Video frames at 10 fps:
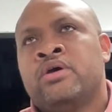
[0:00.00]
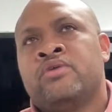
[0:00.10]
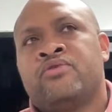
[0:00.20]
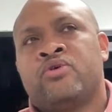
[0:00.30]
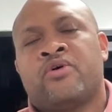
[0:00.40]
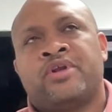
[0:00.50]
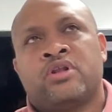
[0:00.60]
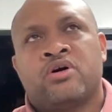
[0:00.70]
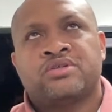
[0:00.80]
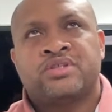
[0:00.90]
If you already
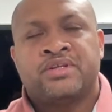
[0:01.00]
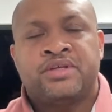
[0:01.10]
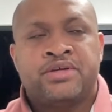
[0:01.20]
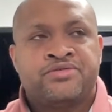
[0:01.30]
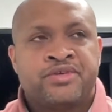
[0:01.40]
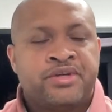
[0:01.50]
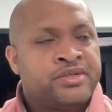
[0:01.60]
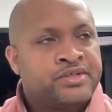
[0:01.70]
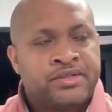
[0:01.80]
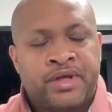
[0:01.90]
lost at the
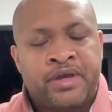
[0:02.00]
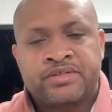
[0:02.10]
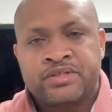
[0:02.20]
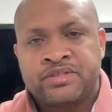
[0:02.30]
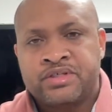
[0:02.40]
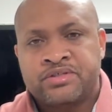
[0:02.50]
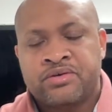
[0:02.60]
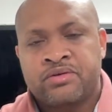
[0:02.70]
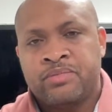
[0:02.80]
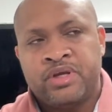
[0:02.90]
entry, the exit is just
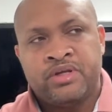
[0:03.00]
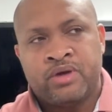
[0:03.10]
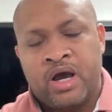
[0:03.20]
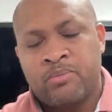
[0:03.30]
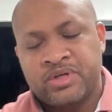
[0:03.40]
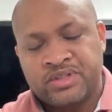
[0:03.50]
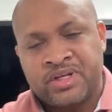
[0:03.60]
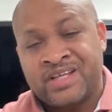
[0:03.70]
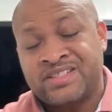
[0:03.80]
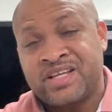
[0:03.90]
going to be how much
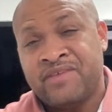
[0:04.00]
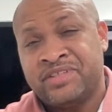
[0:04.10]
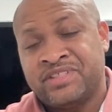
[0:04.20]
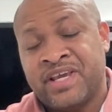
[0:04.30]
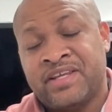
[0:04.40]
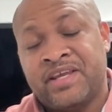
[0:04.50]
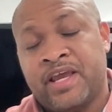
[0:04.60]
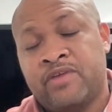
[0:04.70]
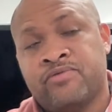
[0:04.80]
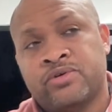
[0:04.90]
can I save to stay in the
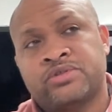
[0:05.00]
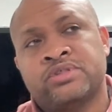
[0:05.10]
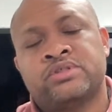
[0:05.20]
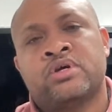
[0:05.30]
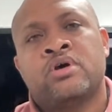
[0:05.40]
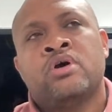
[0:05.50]
game versus.